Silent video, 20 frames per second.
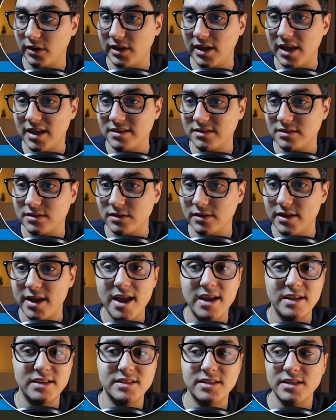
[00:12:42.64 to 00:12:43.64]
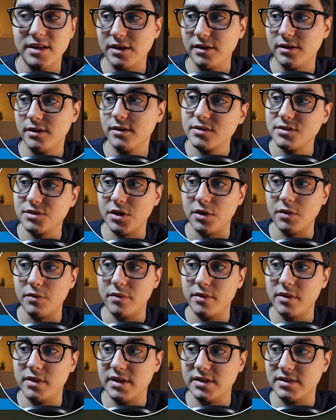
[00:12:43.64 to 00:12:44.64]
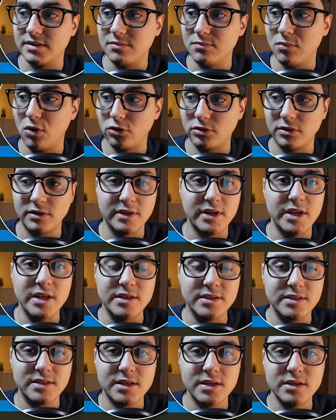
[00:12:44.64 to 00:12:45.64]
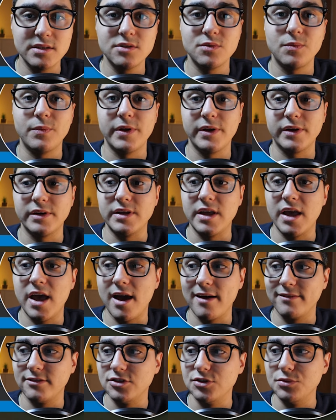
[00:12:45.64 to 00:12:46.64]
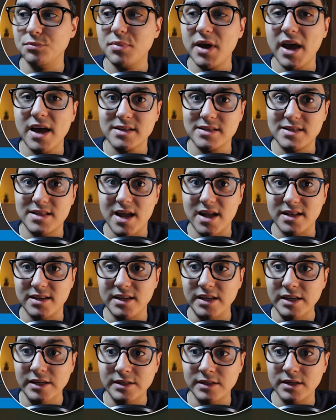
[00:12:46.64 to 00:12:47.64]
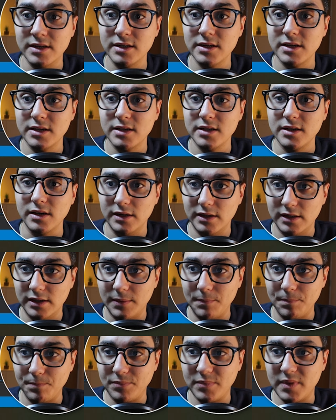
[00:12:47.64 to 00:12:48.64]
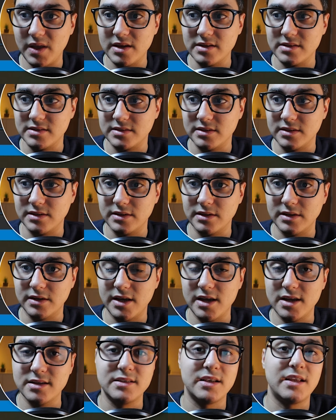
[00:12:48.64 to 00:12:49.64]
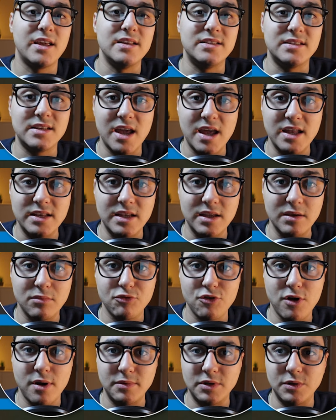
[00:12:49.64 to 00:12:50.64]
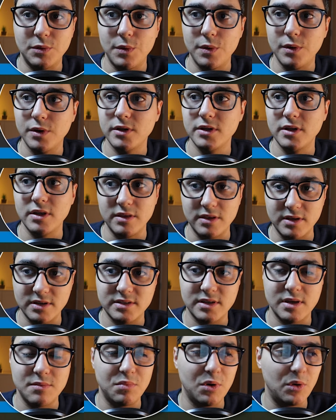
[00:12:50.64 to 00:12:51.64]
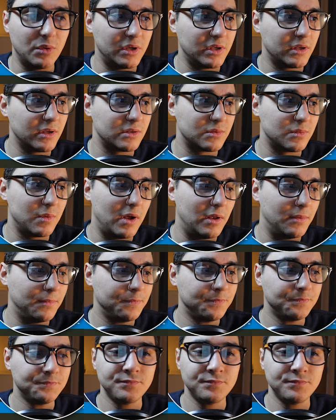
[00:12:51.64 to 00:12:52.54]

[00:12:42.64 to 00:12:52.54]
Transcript: .cancel async. So this model instance, we're going to have to pass that in as a cascading parameter in this component as well.